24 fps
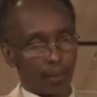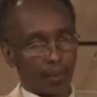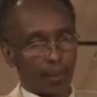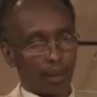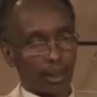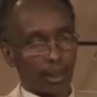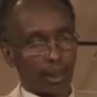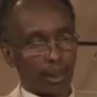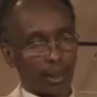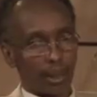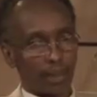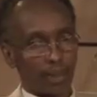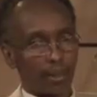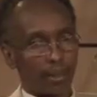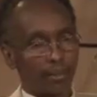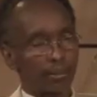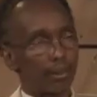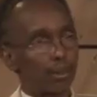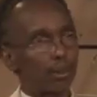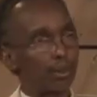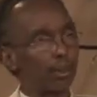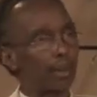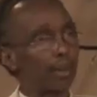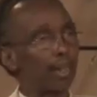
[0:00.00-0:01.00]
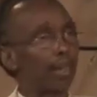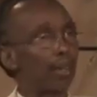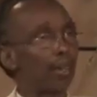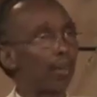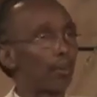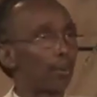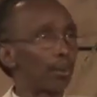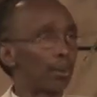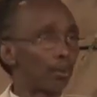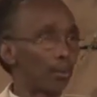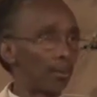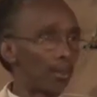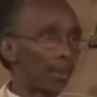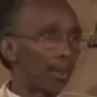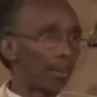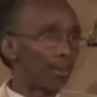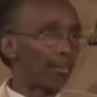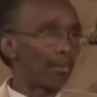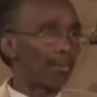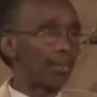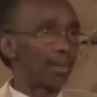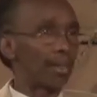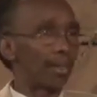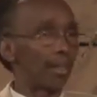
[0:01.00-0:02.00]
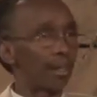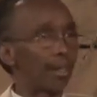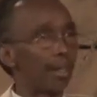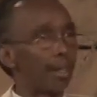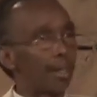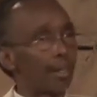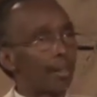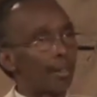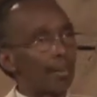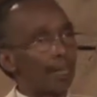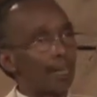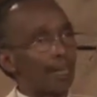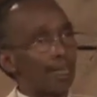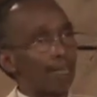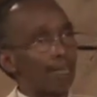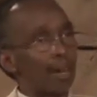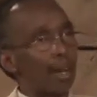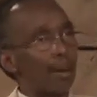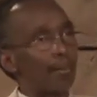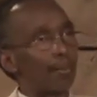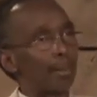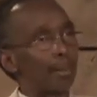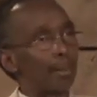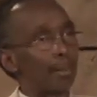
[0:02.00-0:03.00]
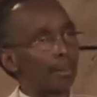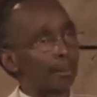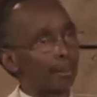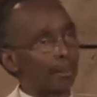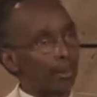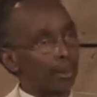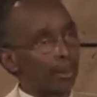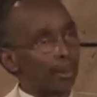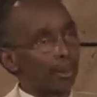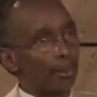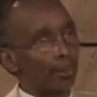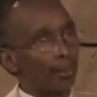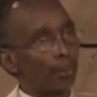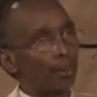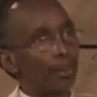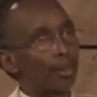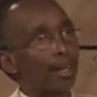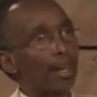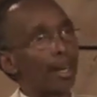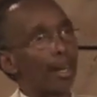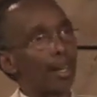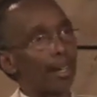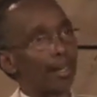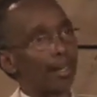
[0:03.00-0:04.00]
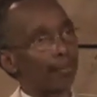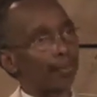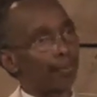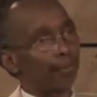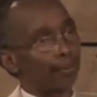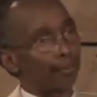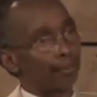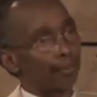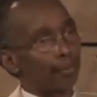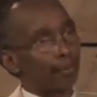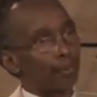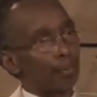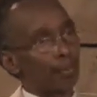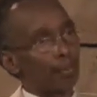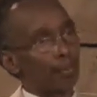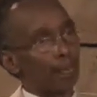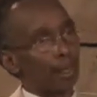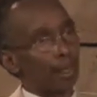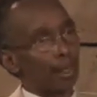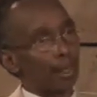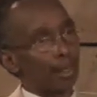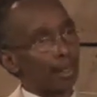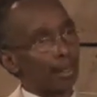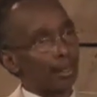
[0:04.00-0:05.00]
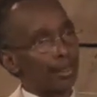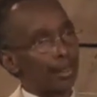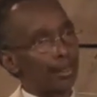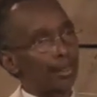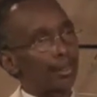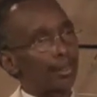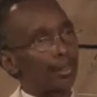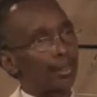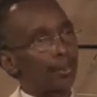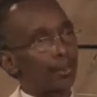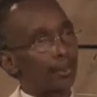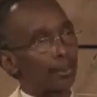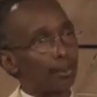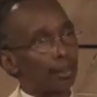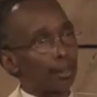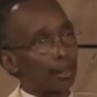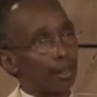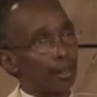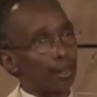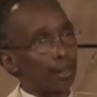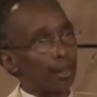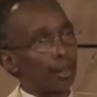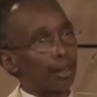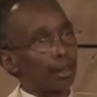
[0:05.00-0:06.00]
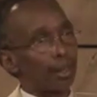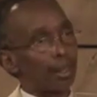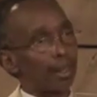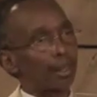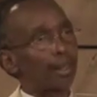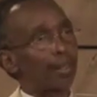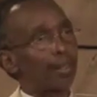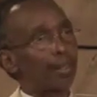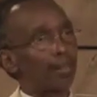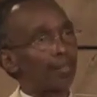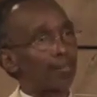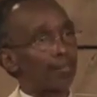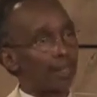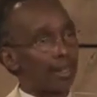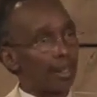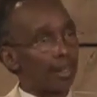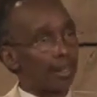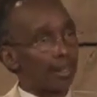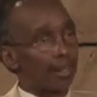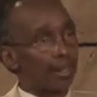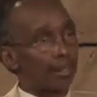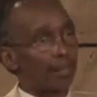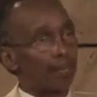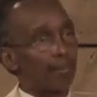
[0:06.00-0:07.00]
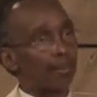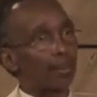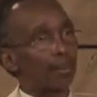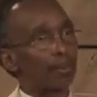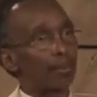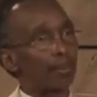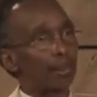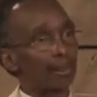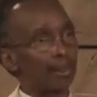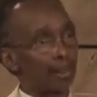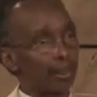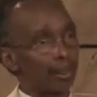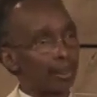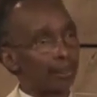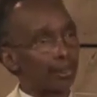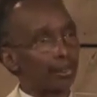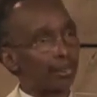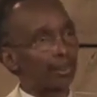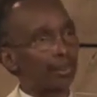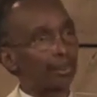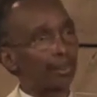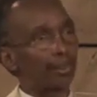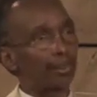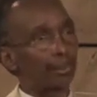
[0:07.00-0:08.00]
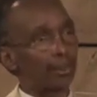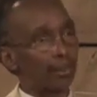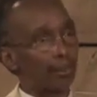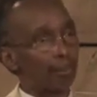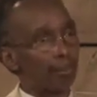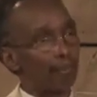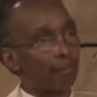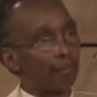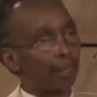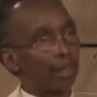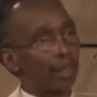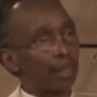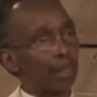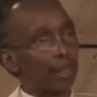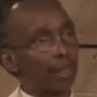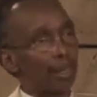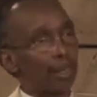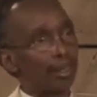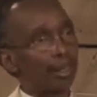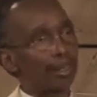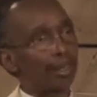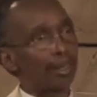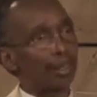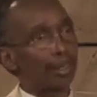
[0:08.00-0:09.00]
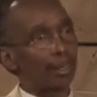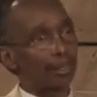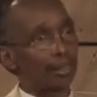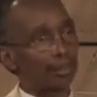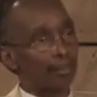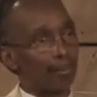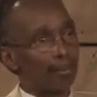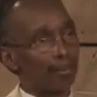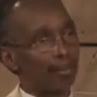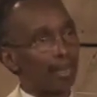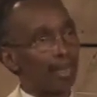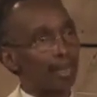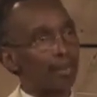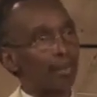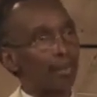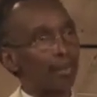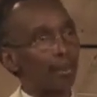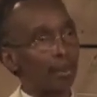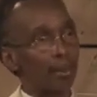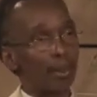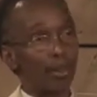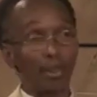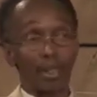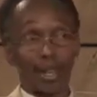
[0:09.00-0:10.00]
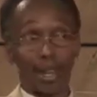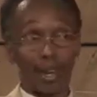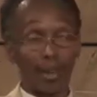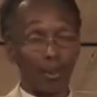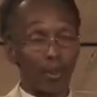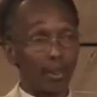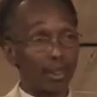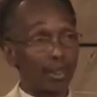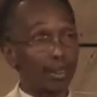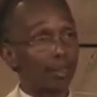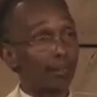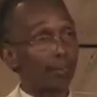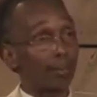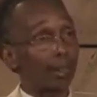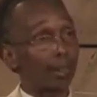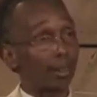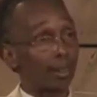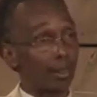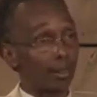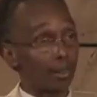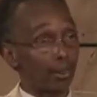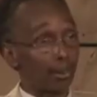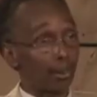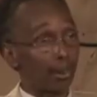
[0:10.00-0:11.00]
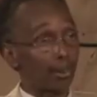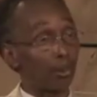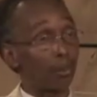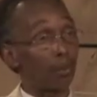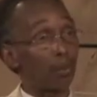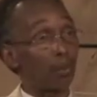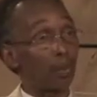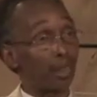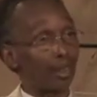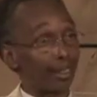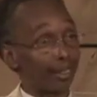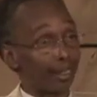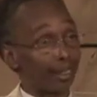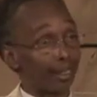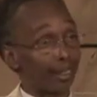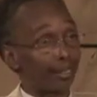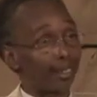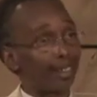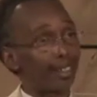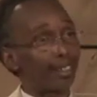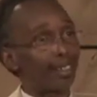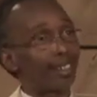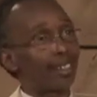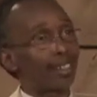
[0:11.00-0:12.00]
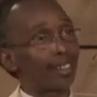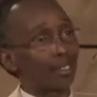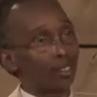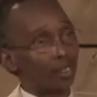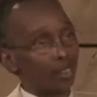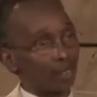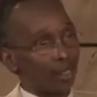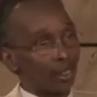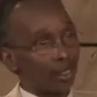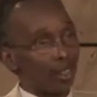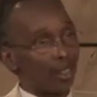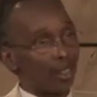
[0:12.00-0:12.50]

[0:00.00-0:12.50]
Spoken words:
weekend of July with one of the families together with Anne, just to intervene some domestic issues. So, and it takes sometimes long hours, especially your long weekend. So